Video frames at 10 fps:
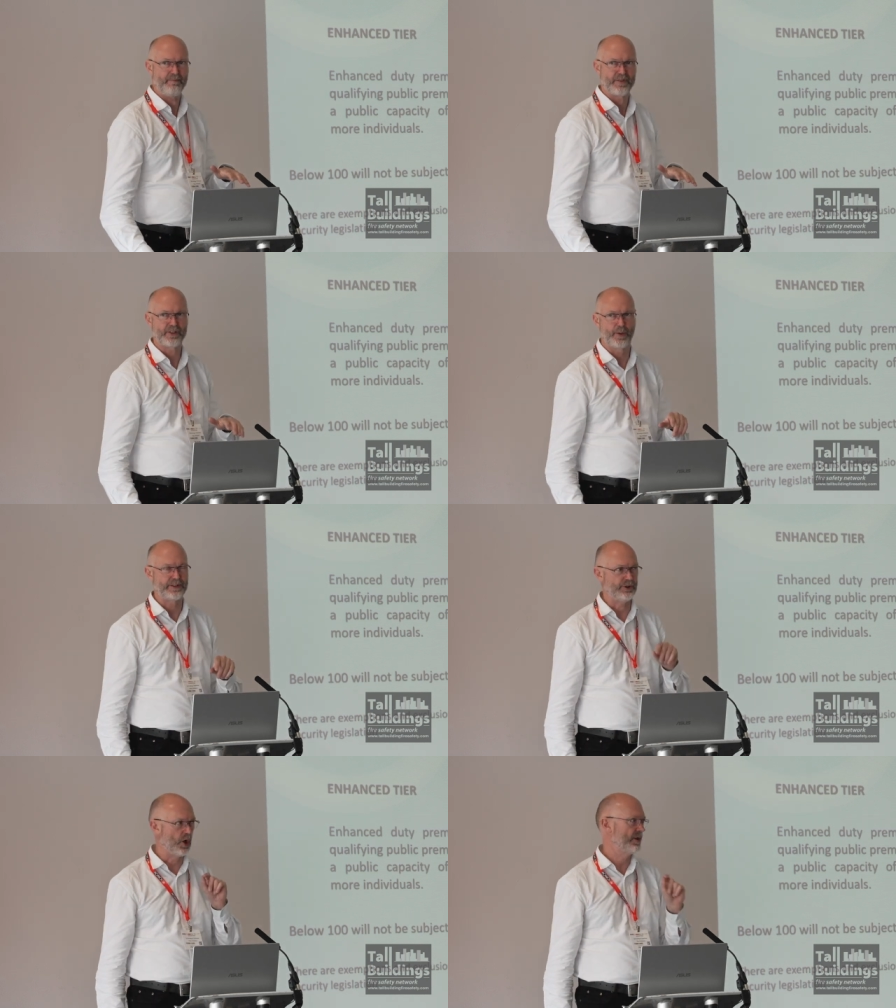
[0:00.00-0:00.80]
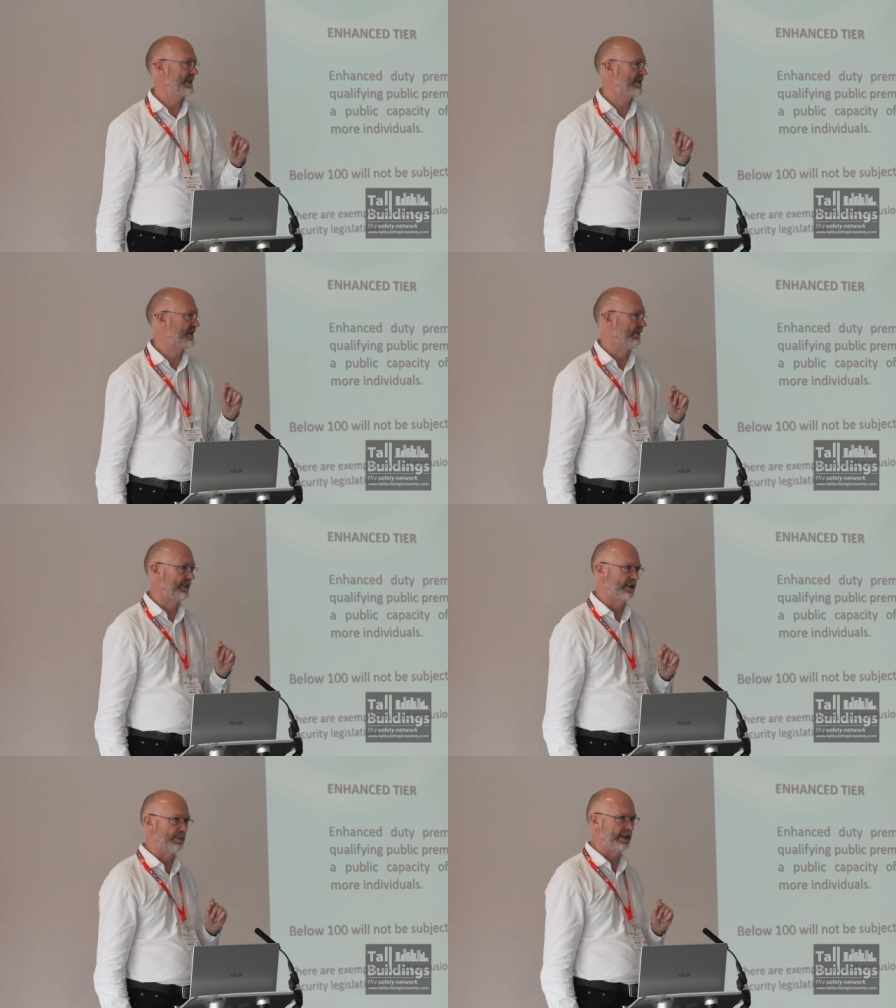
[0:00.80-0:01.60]
So it's not necessarily
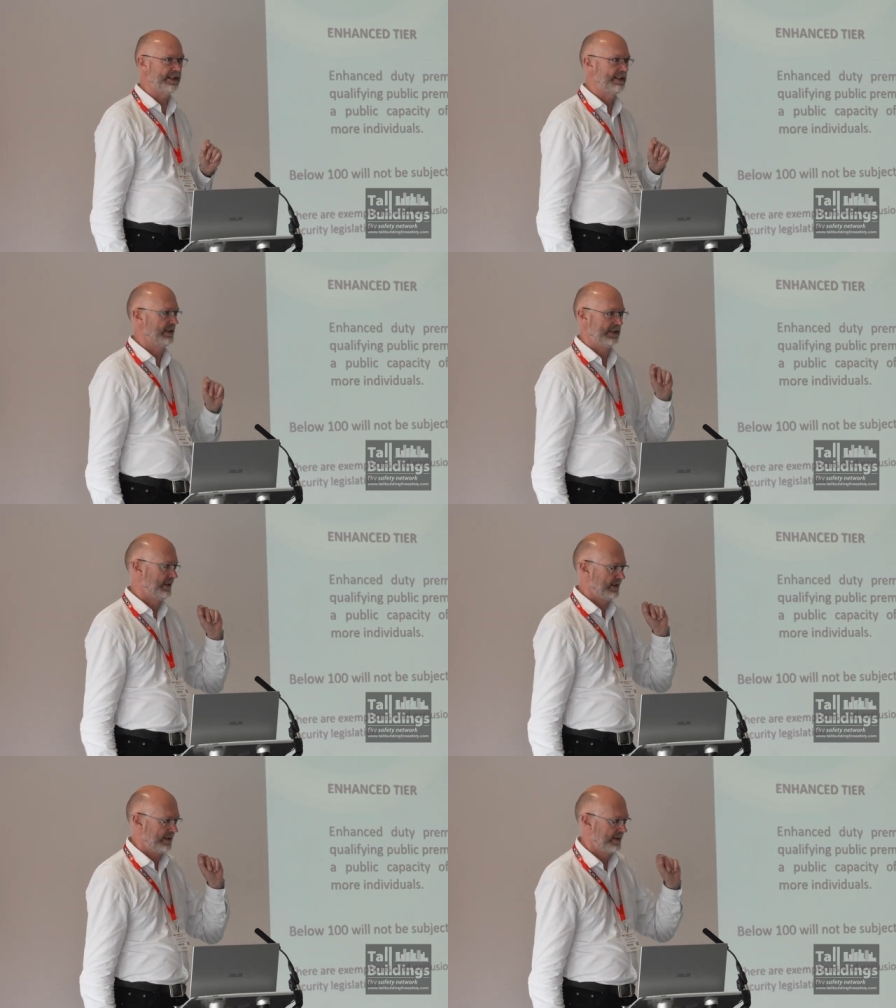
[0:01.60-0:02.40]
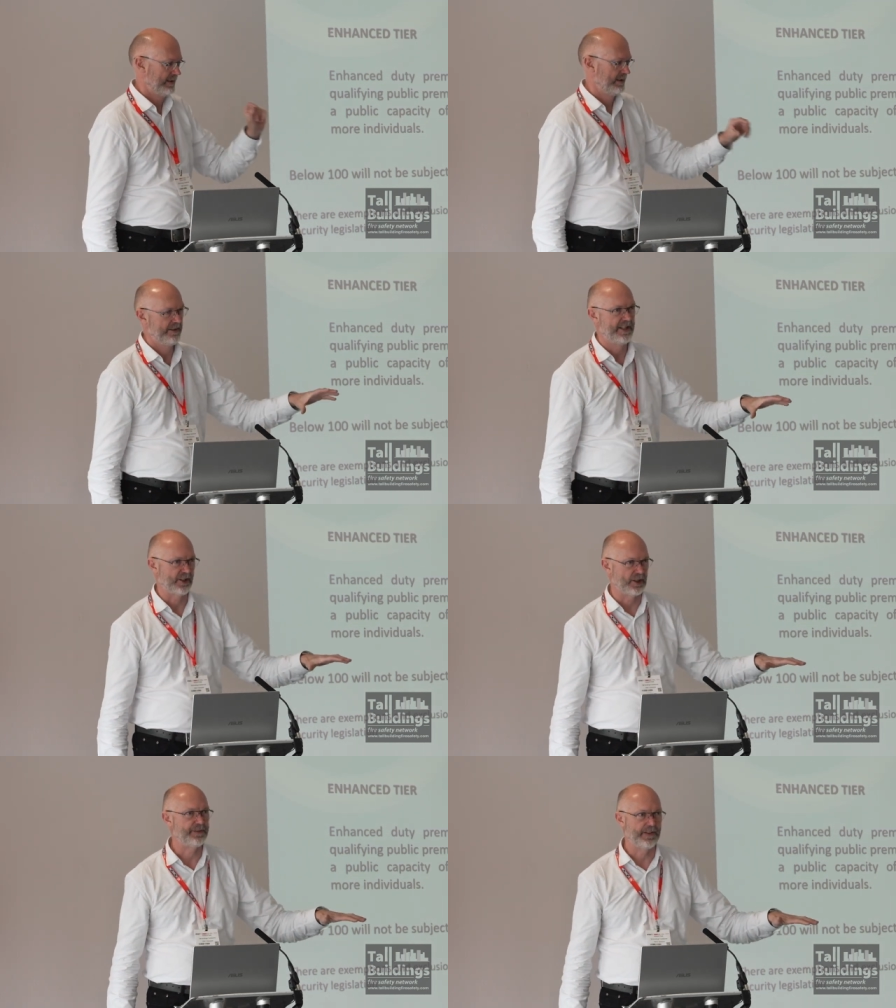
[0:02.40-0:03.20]
going to be there's
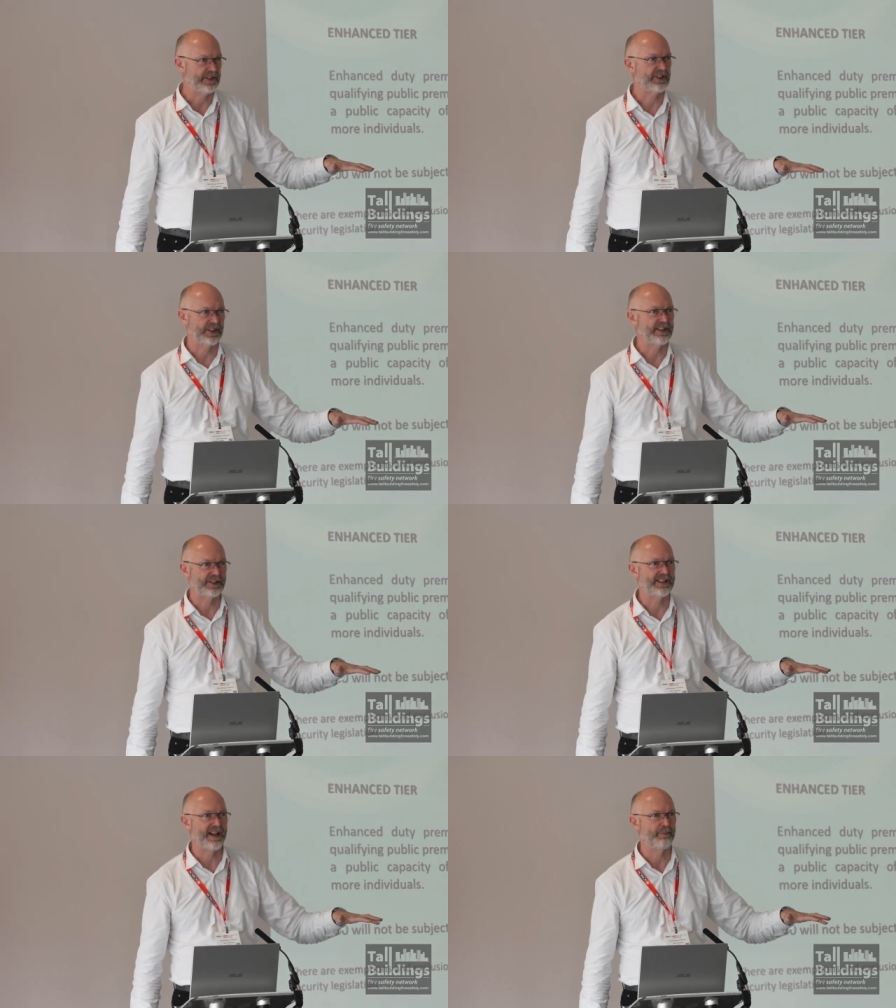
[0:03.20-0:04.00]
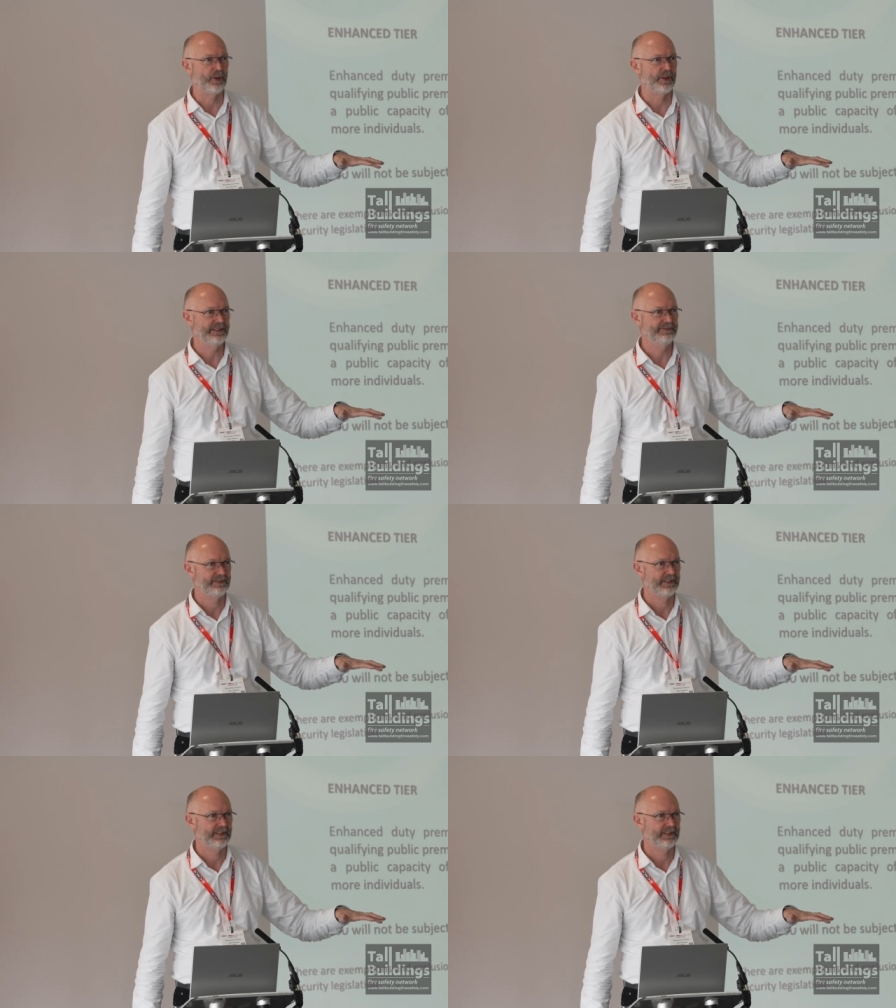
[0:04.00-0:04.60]
only 50 seats in that building.